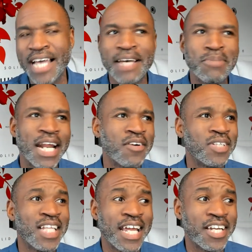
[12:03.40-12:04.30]
But I know a
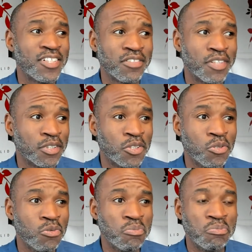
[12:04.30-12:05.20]
lot of extroverts
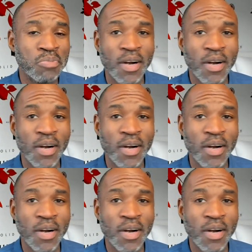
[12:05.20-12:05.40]
who are